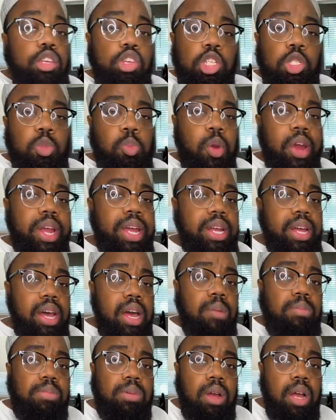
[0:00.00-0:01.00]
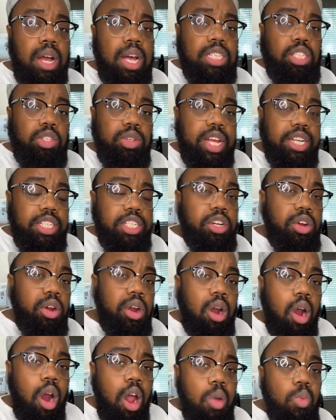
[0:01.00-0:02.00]
you spray it up uh, so that
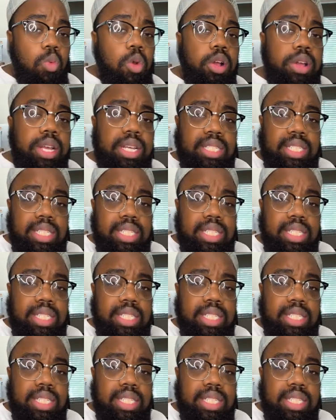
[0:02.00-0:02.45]
your artwork